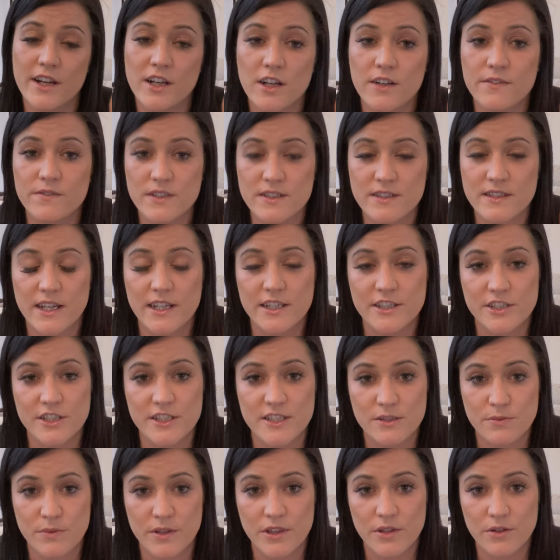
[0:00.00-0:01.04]

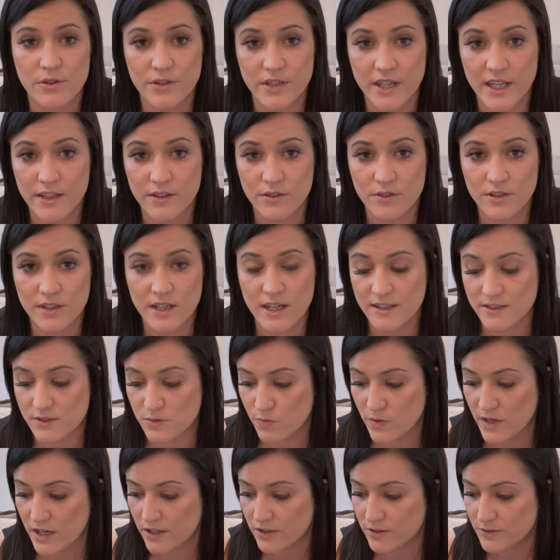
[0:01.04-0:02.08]
conversations with your landlord as
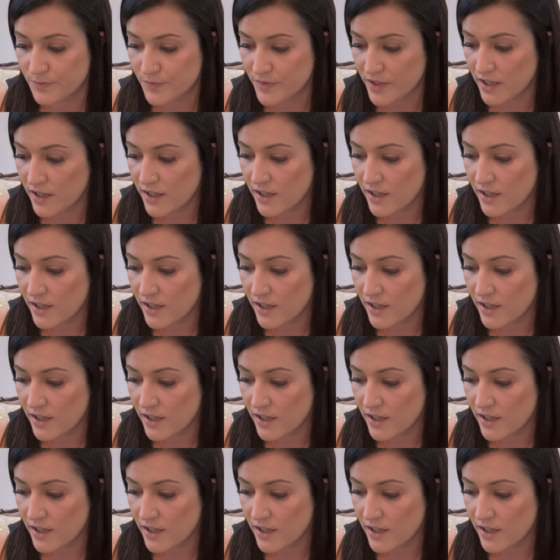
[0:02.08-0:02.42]
well.